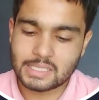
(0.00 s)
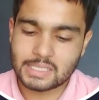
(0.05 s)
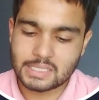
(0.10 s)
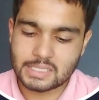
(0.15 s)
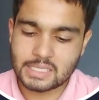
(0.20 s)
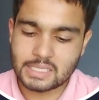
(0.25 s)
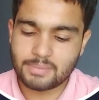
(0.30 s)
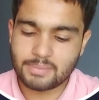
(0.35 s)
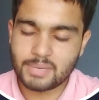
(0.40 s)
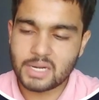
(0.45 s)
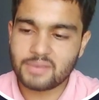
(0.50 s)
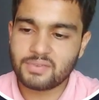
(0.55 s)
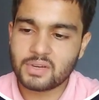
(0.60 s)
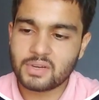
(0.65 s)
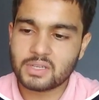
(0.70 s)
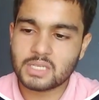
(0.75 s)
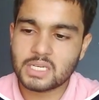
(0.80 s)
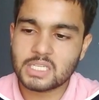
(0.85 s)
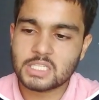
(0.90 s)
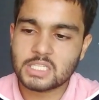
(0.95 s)
separate
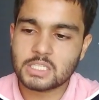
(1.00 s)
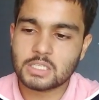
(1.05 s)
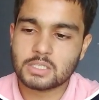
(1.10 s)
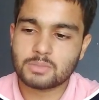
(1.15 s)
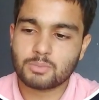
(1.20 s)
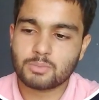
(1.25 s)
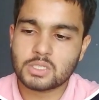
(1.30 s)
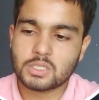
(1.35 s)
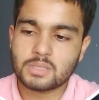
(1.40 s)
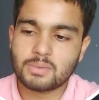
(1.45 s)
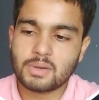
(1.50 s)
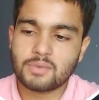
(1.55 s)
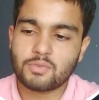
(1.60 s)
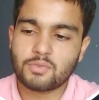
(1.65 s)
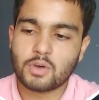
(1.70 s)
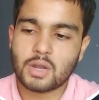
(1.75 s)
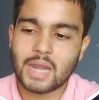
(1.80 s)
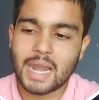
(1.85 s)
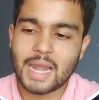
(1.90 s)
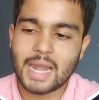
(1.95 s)
function is responsible
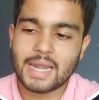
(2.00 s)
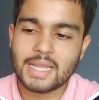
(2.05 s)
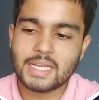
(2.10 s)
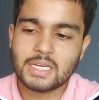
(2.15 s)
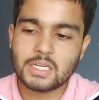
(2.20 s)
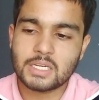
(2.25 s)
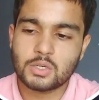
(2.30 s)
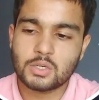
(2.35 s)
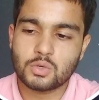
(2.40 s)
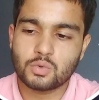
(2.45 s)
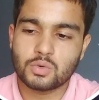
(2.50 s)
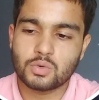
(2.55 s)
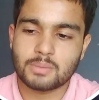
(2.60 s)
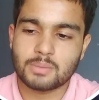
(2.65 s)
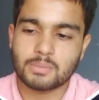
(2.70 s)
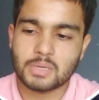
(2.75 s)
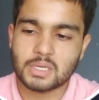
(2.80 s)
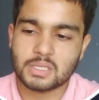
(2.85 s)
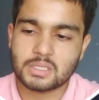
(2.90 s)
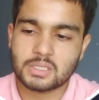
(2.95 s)
for adding two
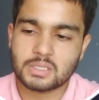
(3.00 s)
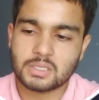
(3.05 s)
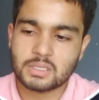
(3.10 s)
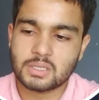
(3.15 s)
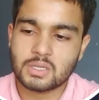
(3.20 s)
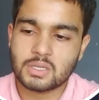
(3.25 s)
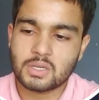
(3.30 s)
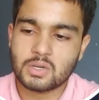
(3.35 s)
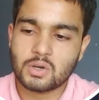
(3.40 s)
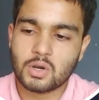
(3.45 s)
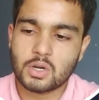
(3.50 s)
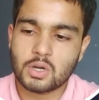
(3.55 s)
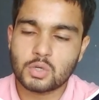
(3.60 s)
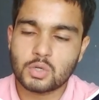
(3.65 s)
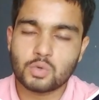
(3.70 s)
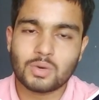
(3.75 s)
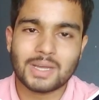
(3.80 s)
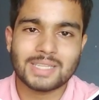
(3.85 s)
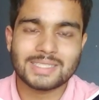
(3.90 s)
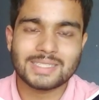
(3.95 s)
numbers or
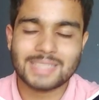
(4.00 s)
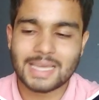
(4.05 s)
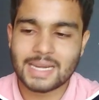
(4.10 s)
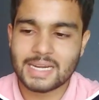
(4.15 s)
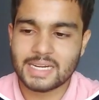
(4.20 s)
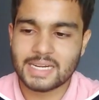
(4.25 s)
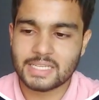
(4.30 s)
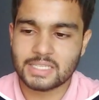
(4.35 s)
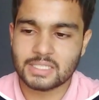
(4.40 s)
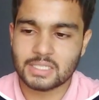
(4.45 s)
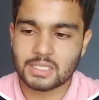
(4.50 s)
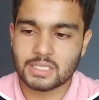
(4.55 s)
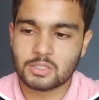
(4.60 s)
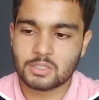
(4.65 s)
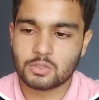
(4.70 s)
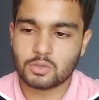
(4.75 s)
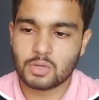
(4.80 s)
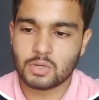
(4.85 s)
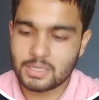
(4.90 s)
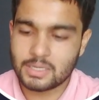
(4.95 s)
two unsigned integers.
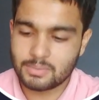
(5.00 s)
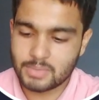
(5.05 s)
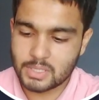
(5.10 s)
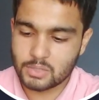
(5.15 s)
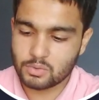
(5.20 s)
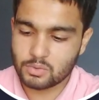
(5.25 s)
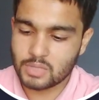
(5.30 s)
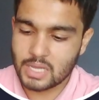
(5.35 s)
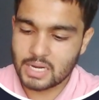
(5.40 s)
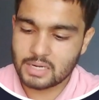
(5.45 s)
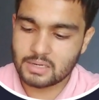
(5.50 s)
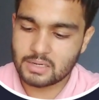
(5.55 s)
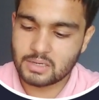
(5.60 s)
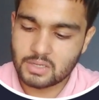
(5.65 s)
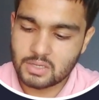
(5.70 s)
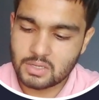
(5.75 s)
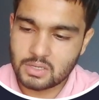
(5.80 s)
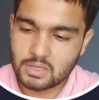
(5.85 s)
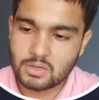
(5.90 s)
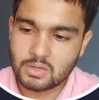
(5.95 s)
So let me do that,
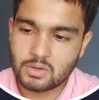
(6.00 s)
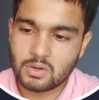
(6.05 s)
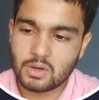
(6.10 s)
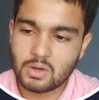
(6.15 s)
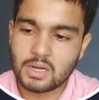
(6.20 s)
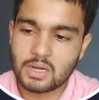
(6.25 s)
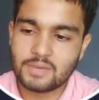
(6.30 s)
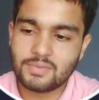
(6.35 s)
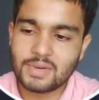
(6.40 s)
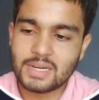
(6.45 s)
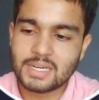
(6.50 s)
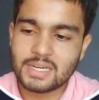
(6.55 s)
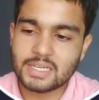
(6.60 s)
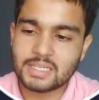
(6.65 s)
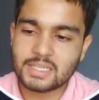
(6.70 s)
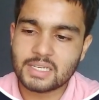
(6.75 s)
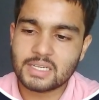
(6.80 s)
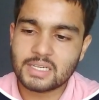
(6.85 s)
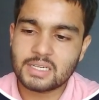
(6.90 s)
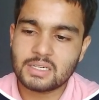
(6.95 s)
or it will
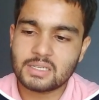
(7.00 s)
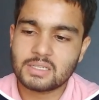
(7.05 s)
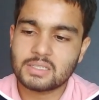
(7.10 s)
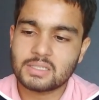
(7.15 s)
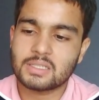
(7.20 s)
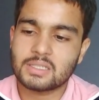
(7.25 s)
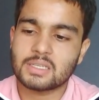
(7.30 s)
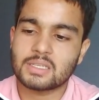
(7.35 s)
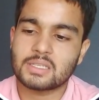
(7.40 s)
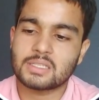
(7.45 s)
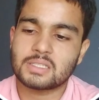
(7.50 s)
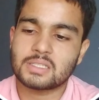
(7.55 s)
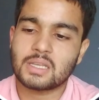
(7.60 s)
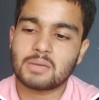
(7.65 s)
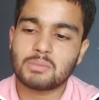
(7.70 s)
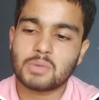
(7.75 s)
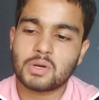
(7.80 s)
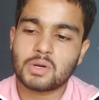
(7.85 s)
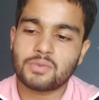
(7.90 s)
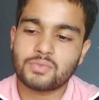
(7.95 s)
return the
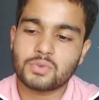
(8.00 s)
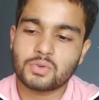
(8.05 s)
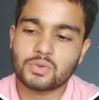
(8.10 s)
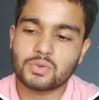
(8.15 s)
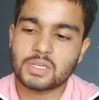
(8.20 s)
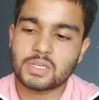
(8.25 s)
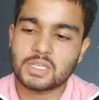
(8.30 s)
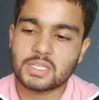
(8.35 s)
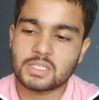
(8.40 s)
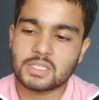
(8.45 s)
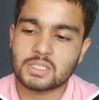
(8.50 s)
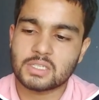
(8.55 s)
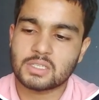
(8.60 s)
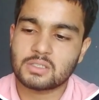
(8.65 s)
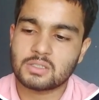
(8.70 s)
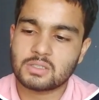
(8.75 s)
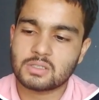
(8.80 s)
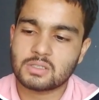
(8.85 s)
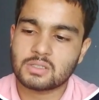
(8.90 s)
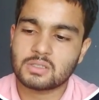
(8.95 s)
sum of two
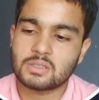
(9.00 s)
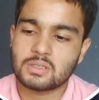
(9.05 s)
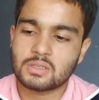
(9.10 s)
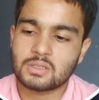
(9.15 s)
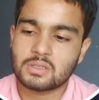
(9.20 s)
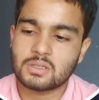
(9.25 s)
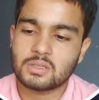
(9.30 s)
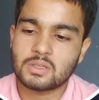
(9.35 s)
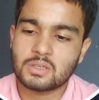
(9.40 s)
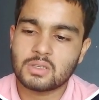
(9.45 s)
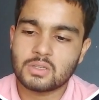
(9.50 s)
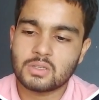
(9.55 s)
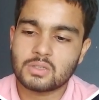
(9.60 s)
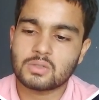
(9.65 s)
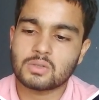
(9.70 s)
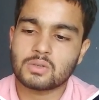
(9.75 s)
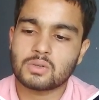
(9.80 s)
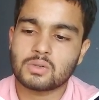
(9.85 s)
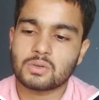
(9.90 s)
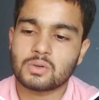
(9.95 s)
integers.
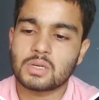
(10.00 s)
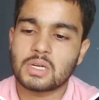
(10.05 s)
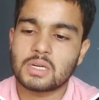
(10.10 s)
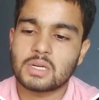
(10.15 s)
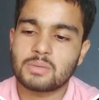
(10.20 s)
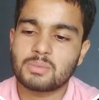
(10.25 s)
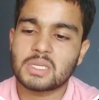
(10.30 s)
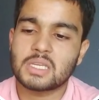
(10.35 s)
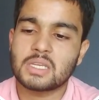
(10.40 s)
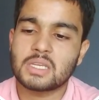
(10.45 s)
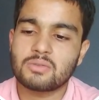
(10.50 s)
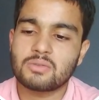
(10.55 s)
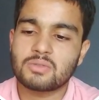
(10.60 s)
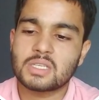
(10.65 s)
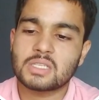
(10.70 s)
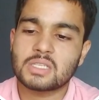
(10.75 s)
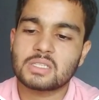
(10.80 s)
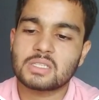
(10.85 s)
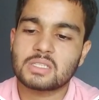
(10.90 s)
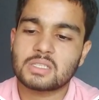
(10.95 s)
So let me give
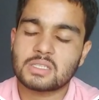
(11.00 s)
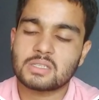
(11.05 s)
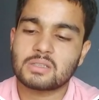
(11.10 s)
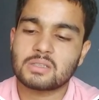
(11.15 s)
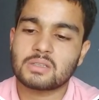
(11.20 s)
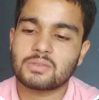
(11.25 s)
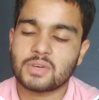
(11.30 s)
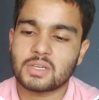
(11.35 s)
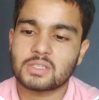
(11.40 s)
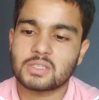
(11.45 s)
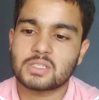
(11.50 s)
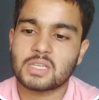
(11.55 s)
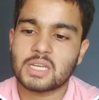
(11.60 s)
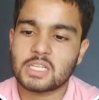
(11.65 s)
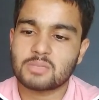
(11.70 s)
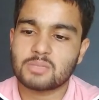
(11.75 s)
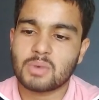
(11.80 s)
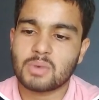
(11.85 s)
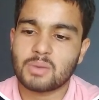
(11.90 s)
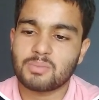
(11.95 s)
this function
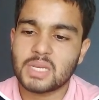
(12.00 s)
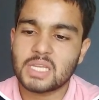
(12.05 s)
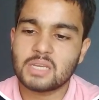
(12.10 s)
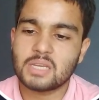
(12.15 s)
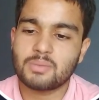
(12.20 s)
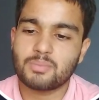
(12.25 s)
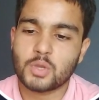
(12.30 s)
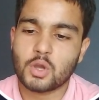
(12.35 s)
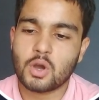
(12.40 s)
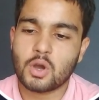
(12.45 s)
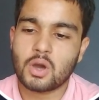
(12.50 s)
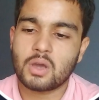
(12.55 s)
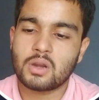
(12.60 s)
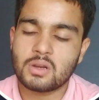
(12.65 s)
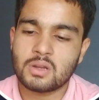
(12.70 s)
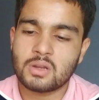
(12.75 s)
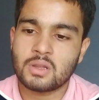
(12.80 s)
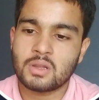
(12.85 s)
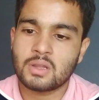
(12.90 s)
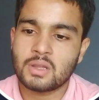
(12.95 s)
as public pure
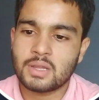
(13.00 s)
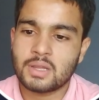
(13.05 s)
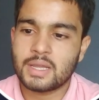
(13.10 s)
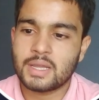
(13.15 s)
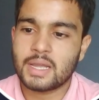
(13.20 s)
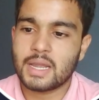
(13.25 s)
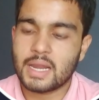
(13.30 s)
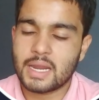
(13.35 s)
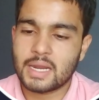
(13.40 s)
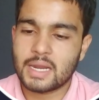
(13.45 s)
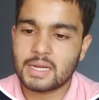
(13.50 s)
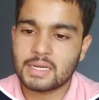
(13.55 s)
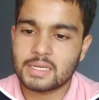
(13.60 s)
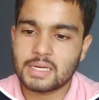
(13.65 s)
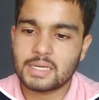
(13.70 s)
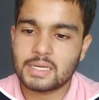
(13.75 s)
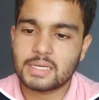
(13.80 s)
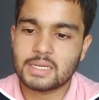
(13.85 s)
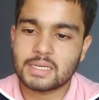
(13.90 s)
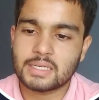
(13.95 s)
and
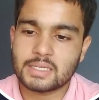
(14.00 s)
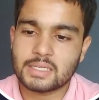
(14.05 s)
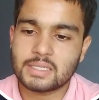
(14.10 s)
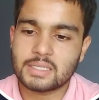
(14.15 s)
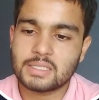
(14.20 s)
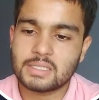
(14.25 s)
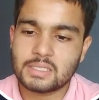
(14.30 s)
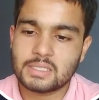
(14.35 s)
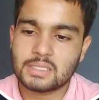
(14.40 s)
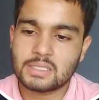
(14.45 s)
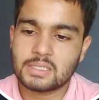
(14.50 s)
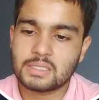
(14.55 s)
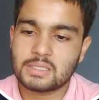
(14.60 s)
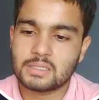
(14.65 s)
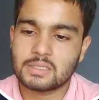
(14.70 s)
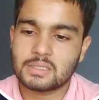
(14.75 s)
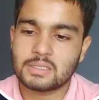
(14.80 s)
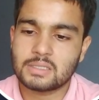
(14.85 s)
it returns